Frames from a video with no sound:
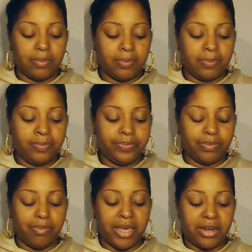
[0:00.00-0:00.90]

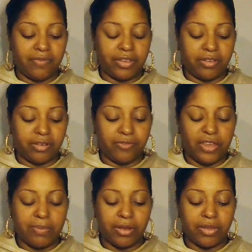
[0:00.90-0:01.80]
Men, if this is a
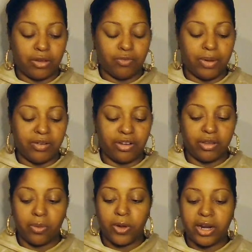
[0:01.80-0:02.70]
female that you've been
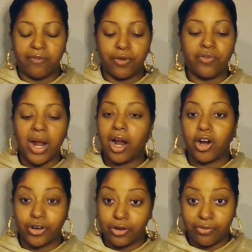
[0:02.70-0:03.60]
dealing with, if you've not
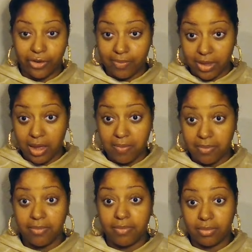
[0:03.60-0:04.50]
heard from
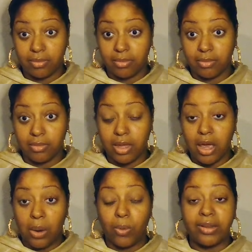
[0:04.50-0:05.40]
them,
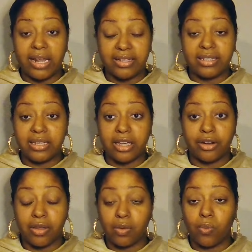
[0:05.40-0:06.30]
when they see
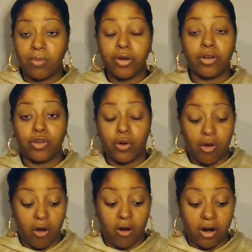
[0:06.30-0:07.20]
another woman on your
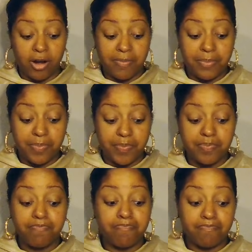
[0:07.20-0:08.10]
arm,
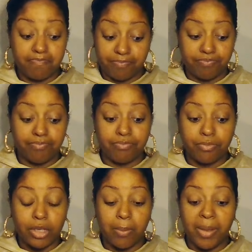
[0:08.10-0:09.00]

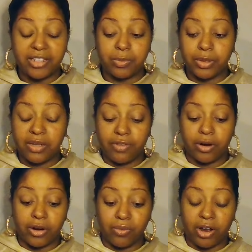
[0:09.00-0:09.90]
best believe they're
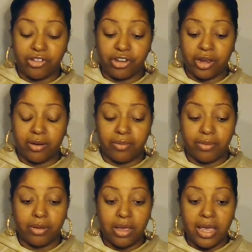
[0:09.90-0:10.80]
going to rush in
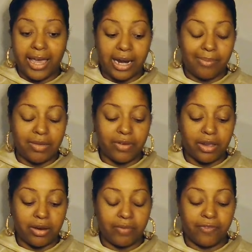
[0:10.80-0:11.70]
and I'm even
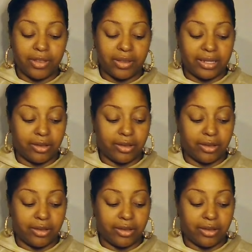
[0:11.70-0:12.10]
hearing feeling like